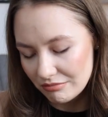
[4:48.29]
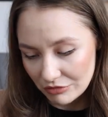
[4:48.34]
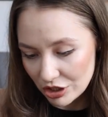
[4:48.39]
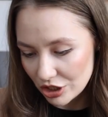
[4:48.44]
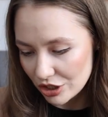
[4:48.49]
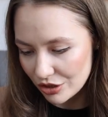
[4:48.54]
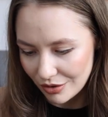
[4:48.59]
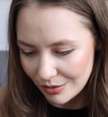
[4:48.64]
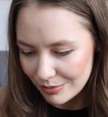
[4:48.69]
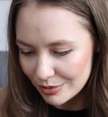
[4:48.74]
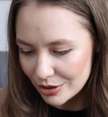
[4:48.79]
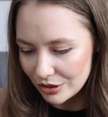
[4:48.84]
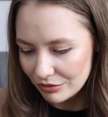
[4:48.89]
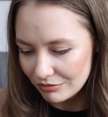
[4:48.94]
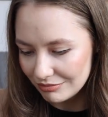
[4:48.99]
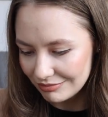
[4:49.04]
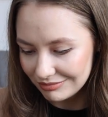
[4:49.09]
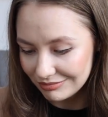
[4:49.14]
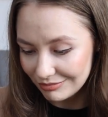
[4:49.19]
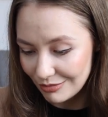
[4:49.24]

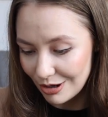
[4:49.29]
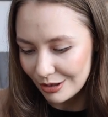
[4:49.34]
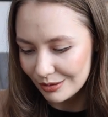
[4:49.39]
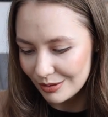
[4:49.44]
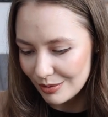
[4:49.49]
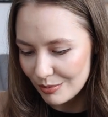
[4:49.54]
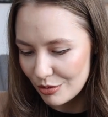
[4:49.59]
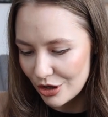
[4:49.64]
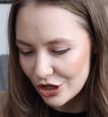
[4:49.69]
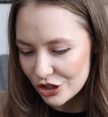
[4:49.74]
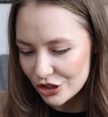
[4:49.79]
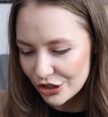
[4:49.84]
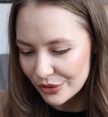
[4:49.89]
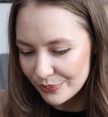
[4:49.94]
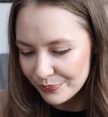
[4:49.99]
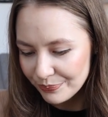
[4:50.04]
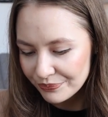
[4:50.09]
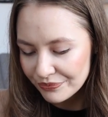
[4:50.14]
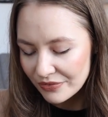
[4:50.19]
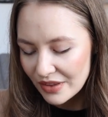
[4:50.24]
description, well,
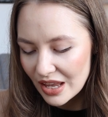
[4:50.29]
impression,